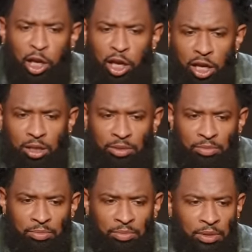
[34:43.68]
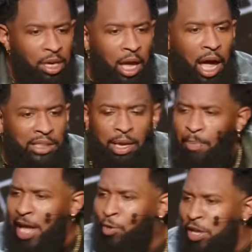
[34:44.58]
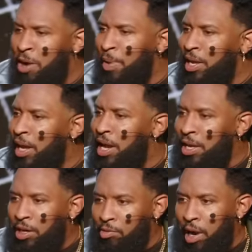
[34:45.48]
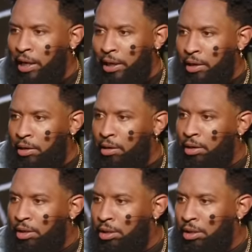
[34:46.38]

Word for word: to eat. I said, Mike, where your money at? Right here.